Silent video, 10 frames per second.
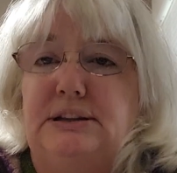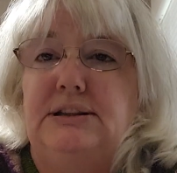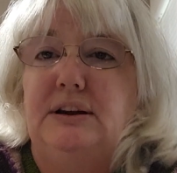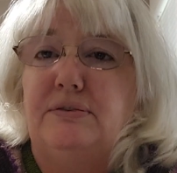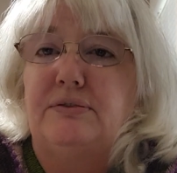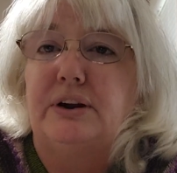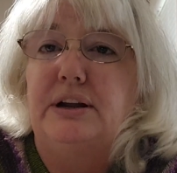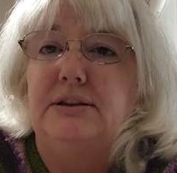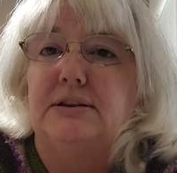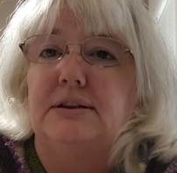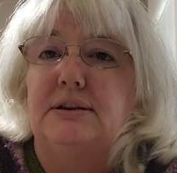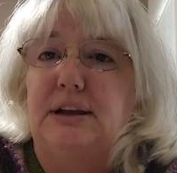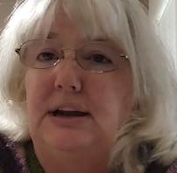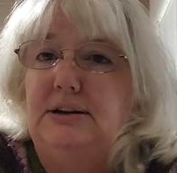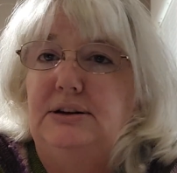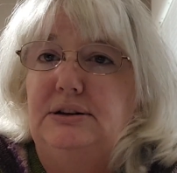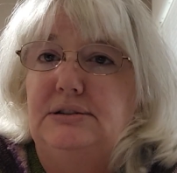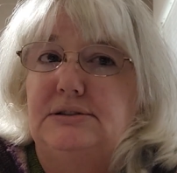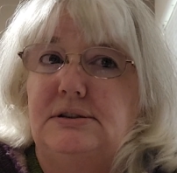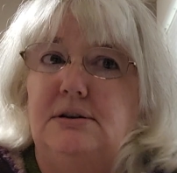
different gauges.